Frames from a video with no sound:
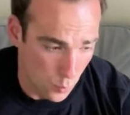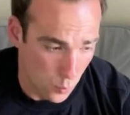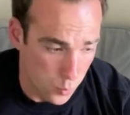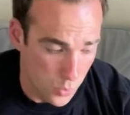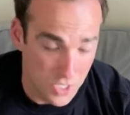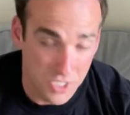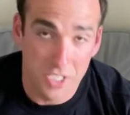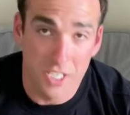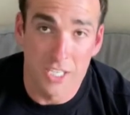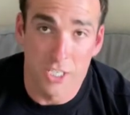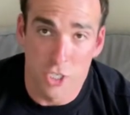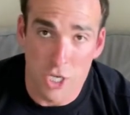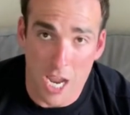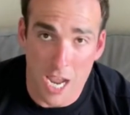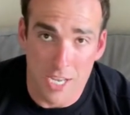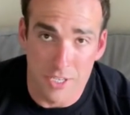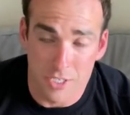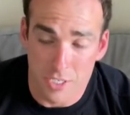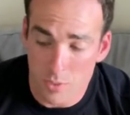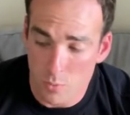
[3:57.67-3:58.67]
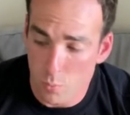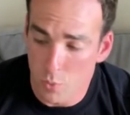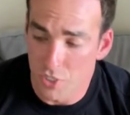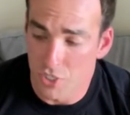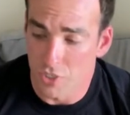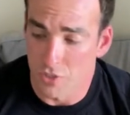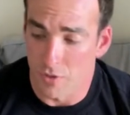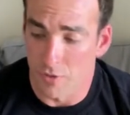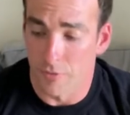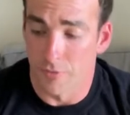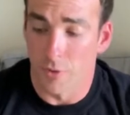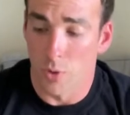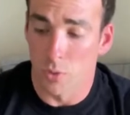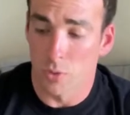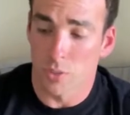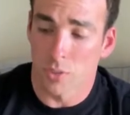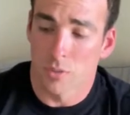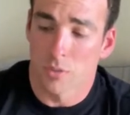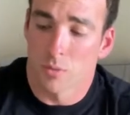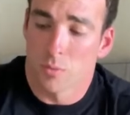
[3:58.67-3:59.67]
Whiskey Chassis, which is a
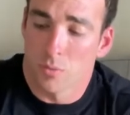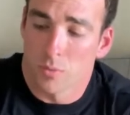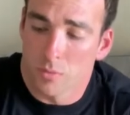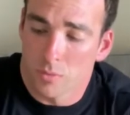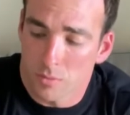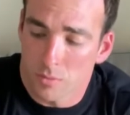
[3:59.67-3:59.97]
folder,